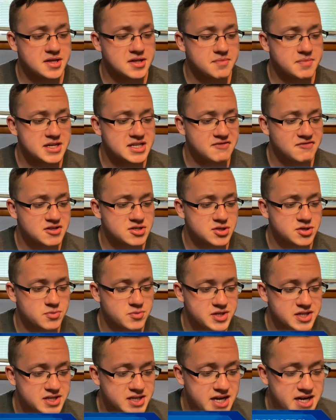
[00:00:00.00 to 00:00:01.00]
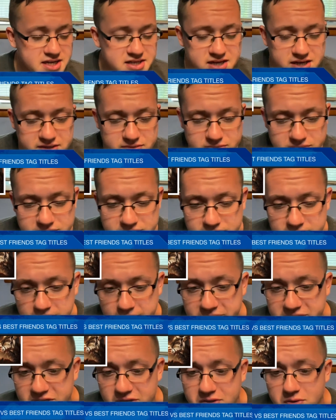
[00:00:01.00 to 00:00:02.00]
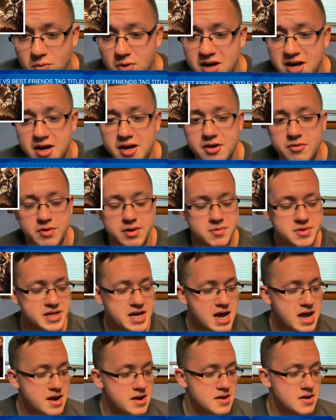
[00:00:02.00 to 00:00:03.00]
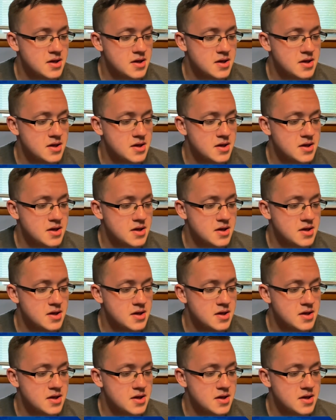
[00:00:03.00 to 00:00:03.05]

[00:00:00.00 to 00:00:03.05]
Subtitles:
the Best Friends are going to win the tag titles. Let me tell you why I agree with that.